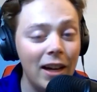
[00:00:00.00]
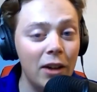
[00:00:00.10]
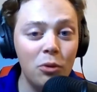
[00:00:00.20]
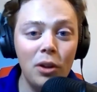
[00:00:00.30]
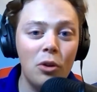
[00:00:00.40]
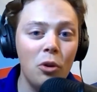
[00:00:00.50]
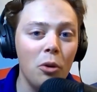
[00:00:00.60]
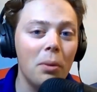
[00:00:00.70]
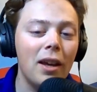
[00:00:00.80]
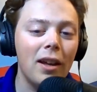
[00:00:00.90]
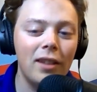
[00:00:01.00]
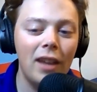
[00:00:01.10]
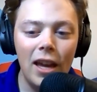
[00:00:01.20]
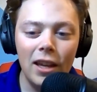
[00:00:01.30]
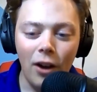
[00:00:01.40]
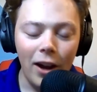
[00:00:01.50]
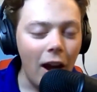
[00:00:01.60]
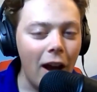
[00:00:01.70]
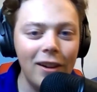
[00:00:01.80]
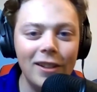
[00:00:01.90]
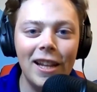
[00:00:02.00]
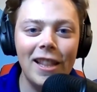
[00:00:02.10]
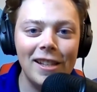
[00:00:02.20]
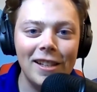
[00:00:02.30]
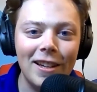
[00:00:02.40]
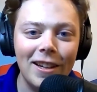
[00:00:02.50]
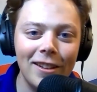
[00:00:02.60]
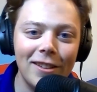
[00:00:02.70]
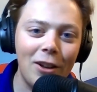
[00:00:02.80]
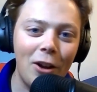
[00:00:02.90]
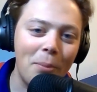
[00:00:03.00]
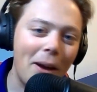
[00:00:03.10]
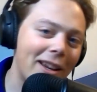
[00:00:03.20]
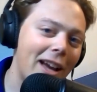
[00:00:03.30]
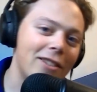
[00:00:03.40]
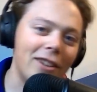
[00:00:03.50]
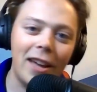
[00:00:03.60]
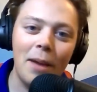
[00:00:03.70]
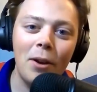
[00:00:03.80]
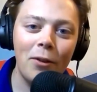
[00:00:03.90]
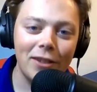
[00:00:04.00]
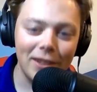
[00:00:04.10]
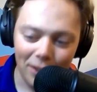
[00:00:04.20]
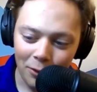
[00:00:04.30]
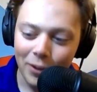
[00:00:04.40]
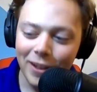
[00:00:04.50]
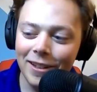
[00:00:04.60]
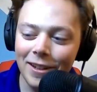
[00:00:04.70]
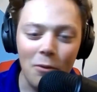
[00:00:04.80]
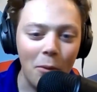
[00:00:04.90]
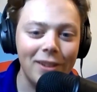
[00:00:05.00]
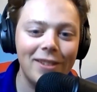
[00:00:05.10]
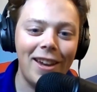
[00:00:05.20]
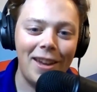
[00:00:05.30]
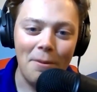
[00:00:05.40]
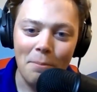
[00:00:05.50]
And it's really cool because, I understand this is the disc golf podcast. Y'all came here for disc golf. We'll get to it in 1 second.